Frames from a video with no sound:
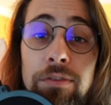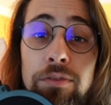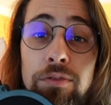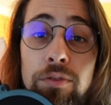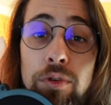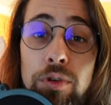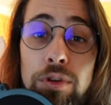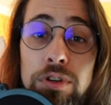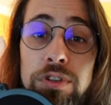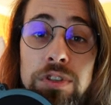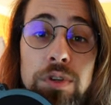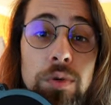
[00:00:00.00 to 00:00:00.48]
of
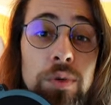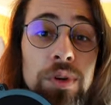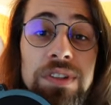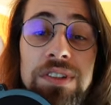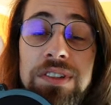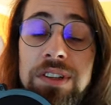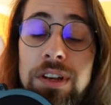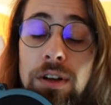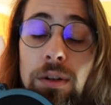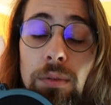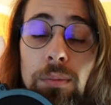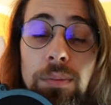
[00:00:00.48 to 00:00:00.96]
course, so
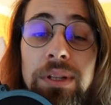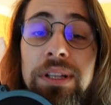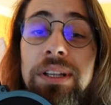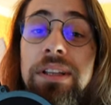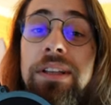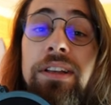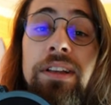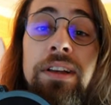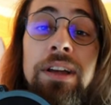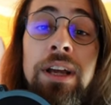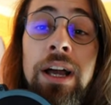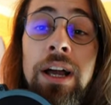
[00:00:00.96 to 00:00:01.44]
it's a
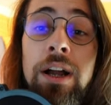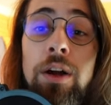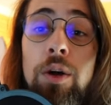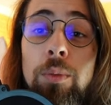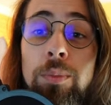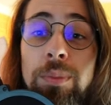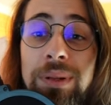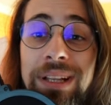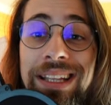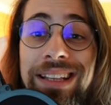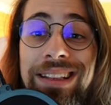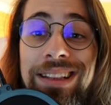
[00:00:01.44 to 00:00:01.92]

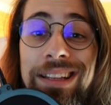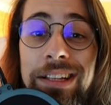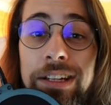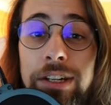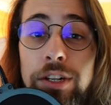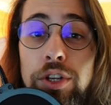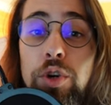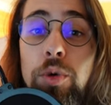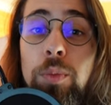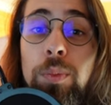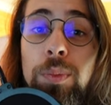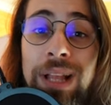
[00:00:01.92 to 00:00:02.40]
completely
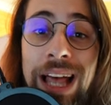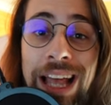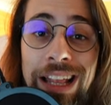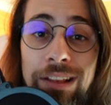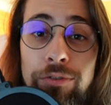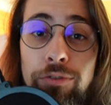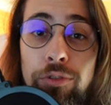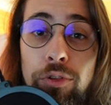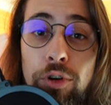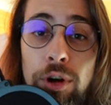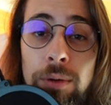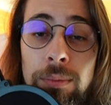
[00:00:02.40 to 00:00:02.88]
new
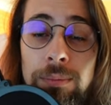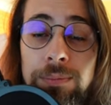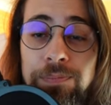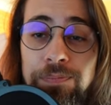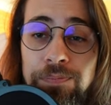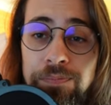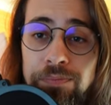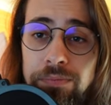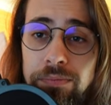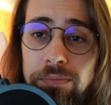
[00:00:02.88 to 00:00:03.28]
platform.